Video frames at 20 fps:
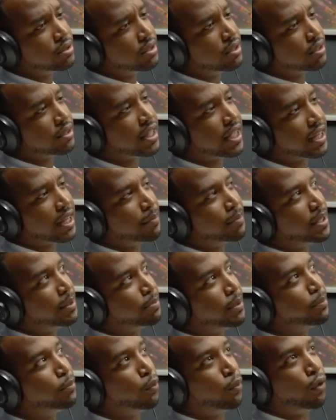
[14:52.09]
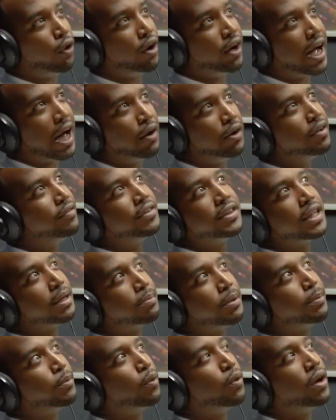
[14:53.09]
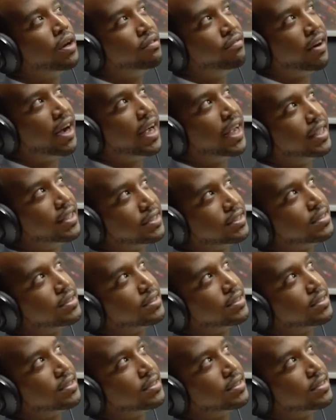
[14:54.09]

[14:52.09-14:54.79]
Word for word: What do you like, mean? I mean, people want. I don't even think people want advice.